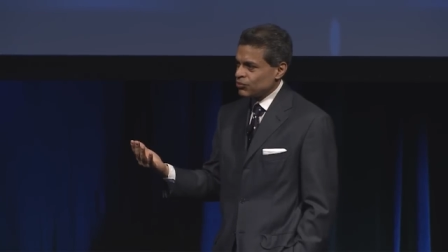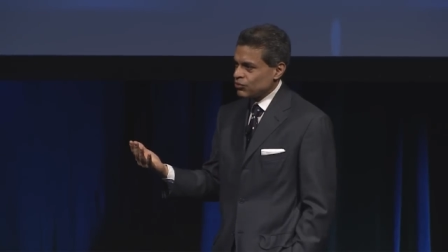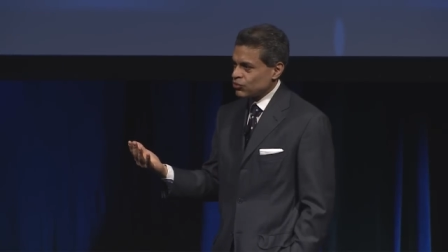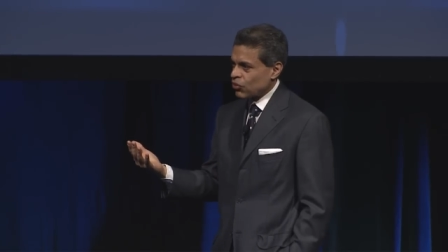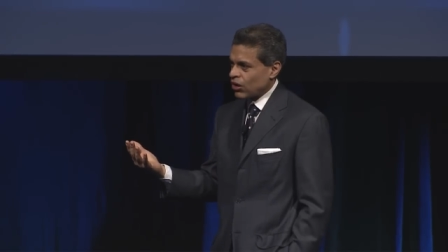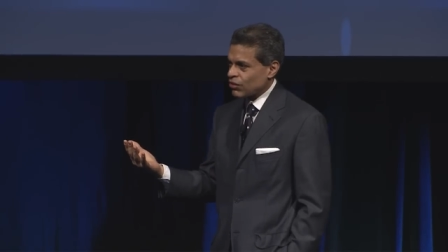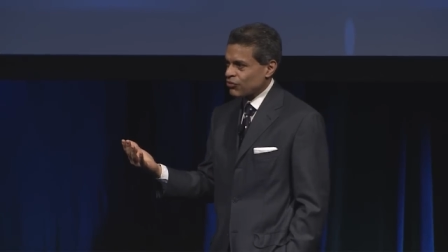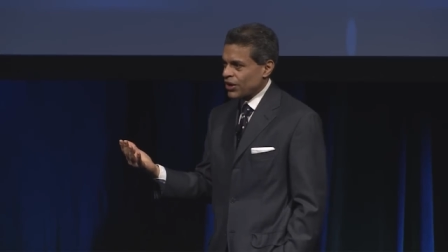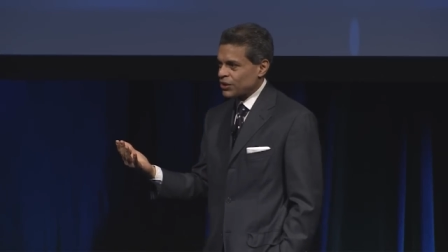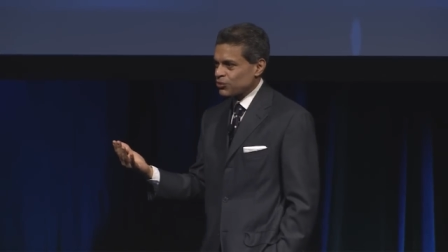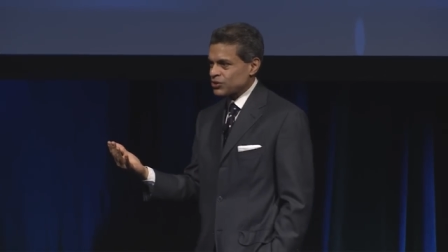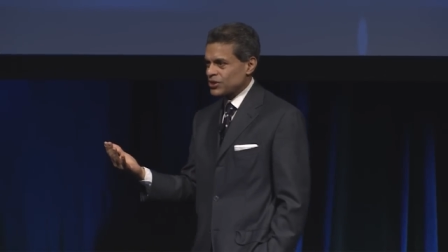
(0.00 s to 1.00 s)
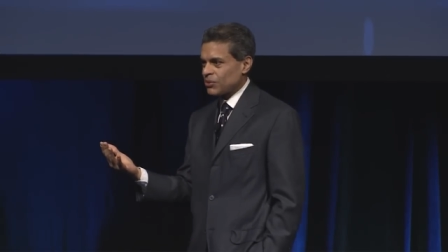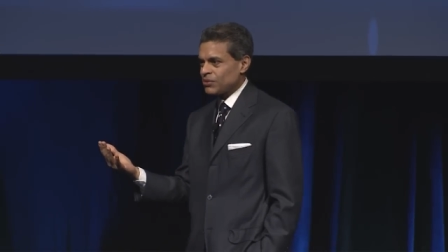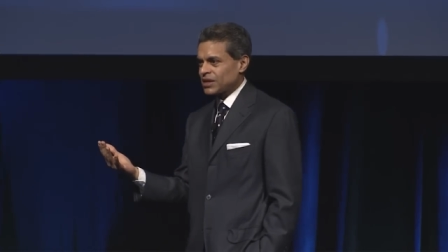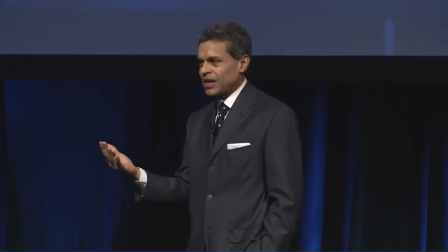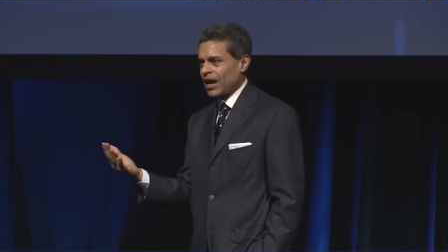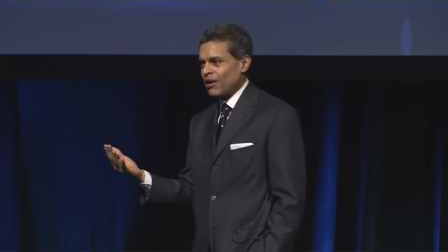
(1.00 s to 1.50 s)
Ronald Reagan was able
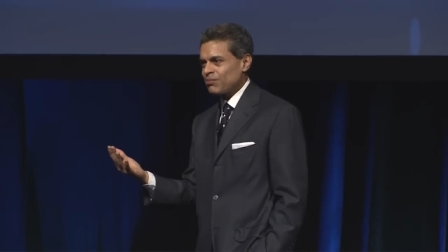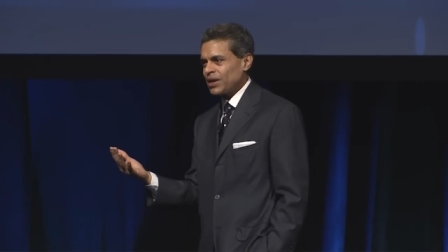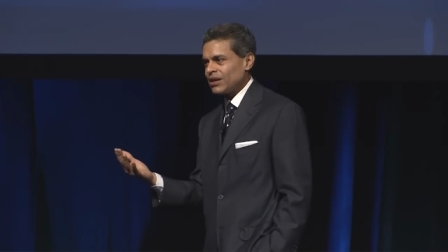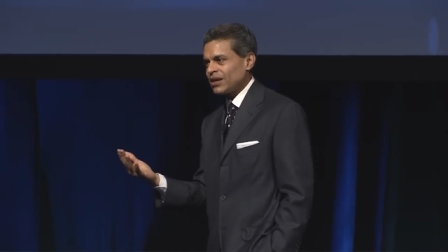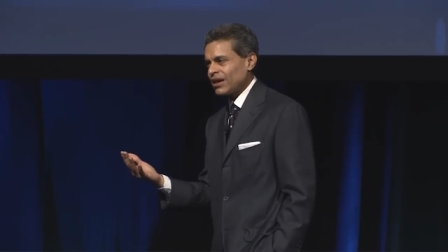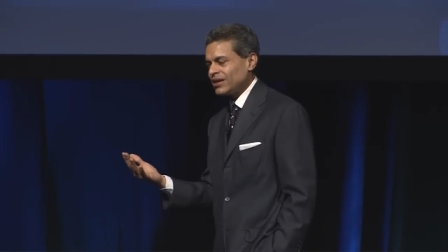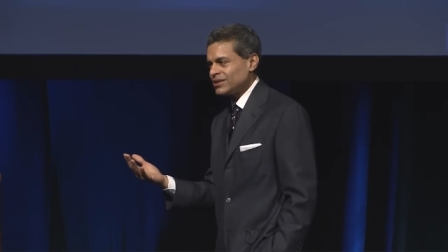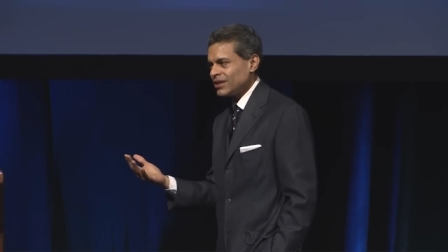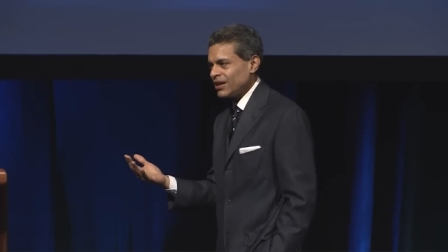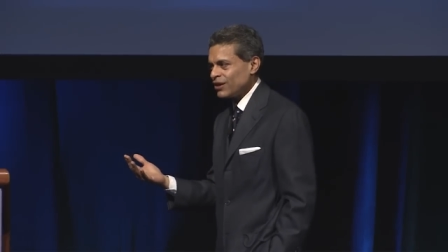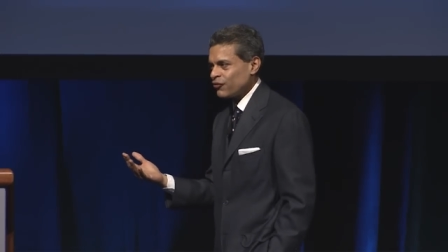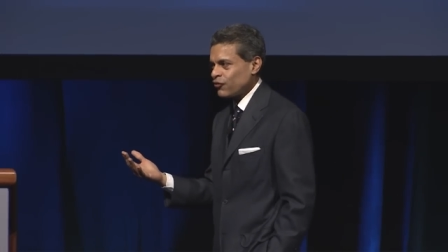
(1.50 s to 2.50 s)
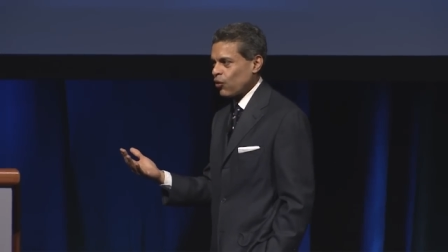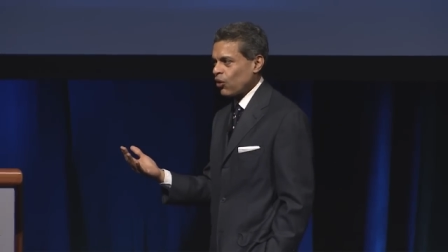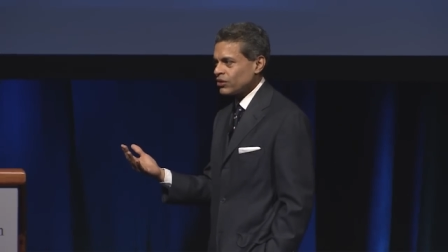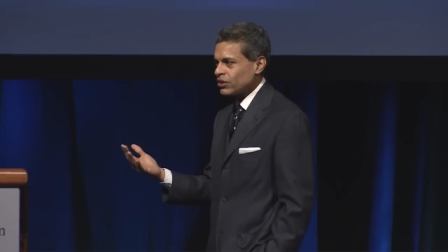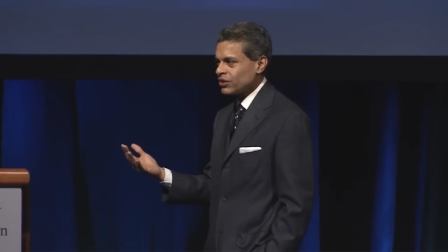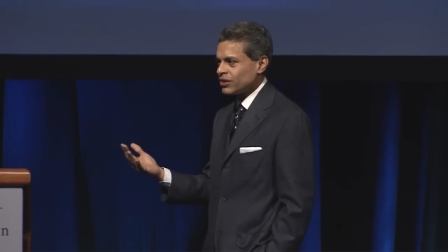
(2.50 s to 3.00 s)
to campaign in 1984
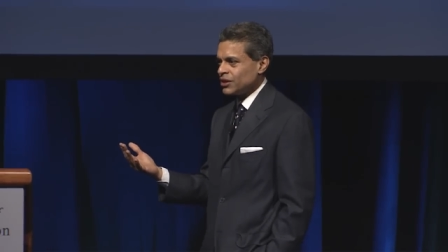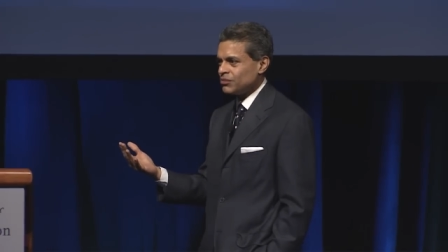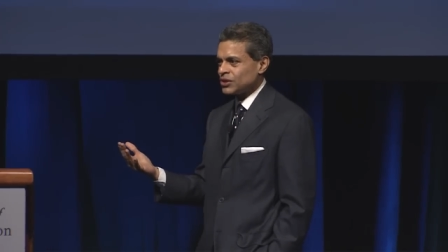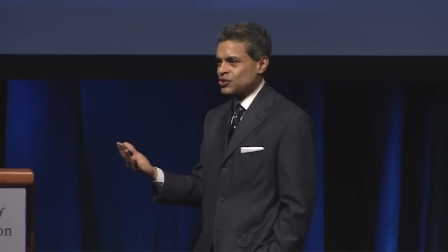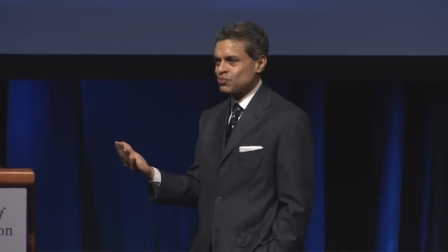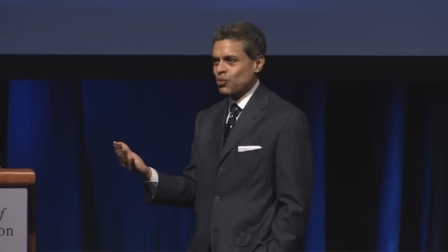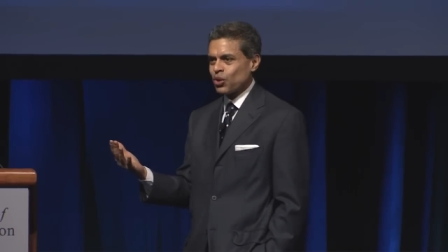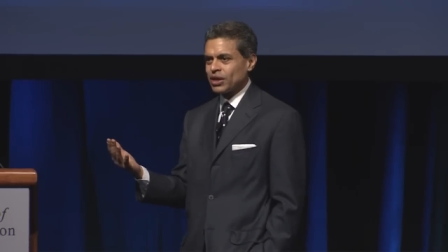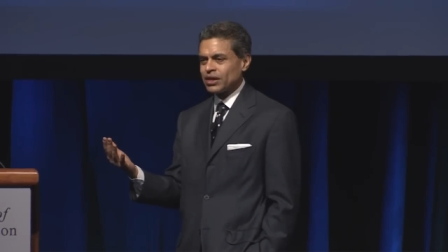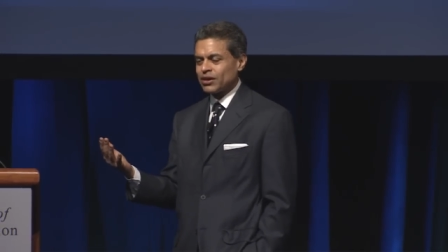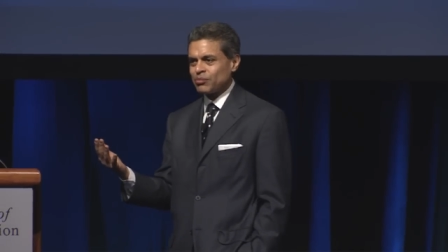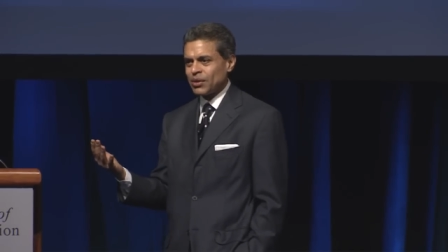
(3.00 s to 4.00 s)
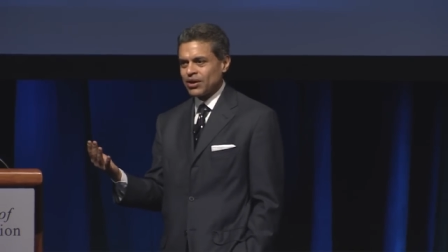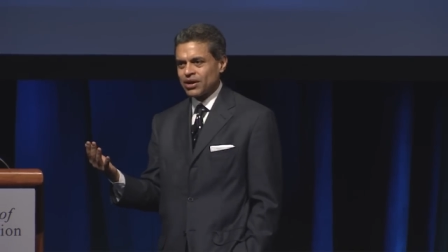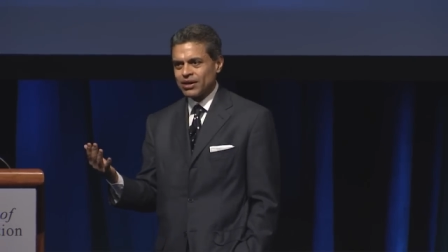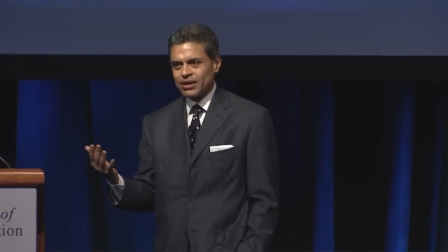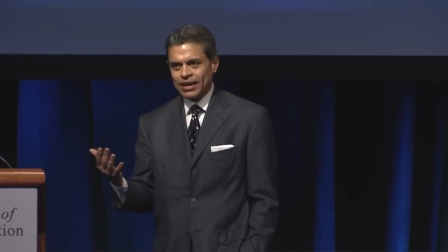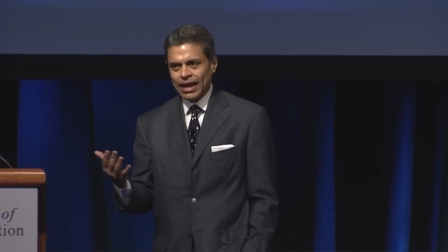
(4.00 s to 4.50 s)
on the theme, "It's morning in
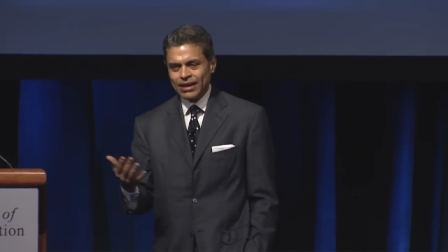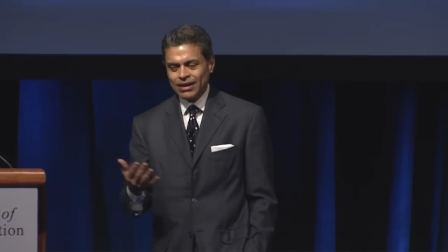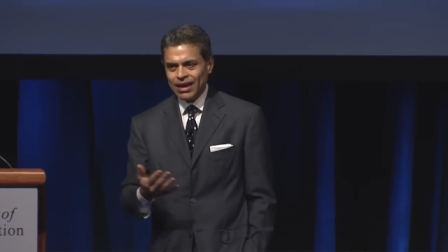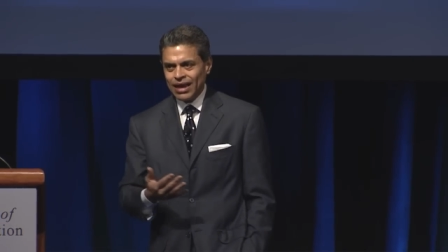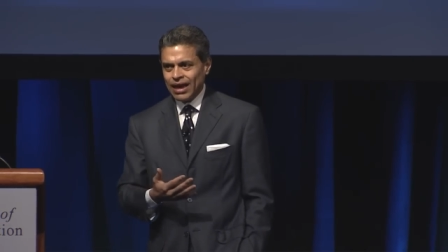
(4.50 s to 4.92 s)
America again."